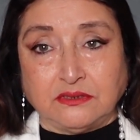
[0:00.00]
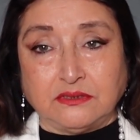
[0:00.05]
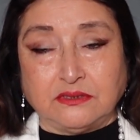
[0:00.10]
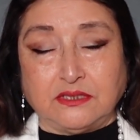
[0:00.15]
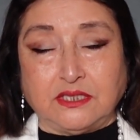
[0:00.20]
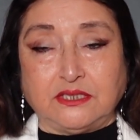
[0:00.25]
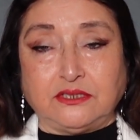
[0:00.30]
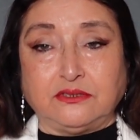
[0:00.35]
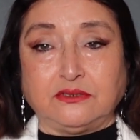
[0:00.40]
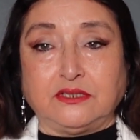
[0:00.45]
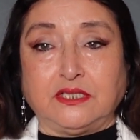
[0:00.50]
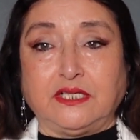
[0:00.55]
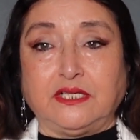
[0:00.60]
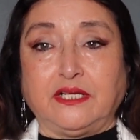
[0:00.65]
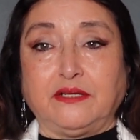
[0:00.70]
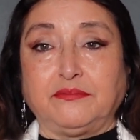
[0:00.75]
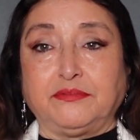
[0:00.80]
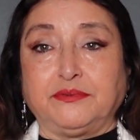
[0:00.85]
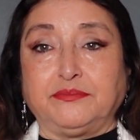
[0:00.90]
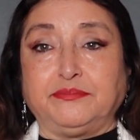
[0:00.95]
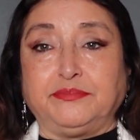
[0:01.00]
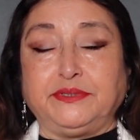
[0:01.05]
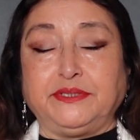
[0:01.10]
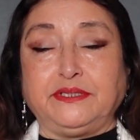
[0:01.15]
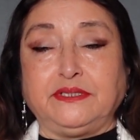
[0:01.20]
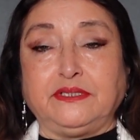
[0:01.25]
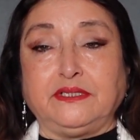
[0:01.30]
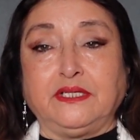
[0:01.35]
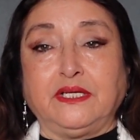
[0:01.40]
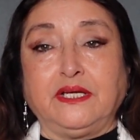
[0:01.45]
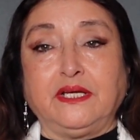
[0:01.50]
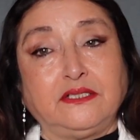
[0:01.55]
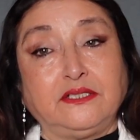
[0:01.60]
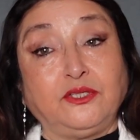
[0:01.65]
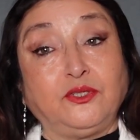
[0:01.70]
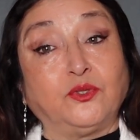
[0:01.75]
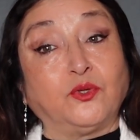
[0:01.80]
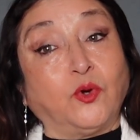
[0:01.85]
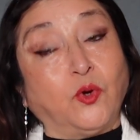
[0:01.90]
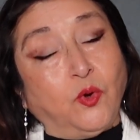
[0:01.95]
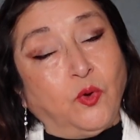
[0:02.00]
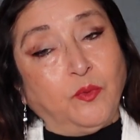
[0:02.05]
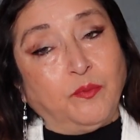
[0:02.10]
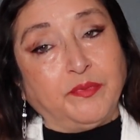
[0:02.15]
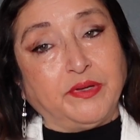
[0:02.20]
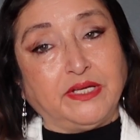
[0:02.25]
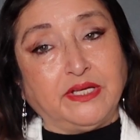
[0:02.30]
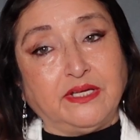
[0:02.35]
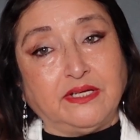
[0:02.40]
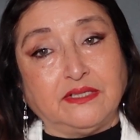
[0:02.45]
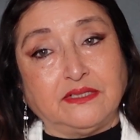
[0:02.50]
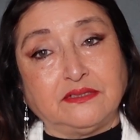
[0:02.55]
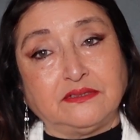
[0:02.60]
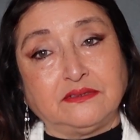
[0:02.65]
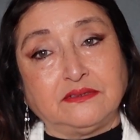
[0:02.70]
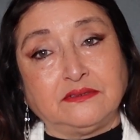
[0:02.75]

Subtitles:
that you can never be in your home again,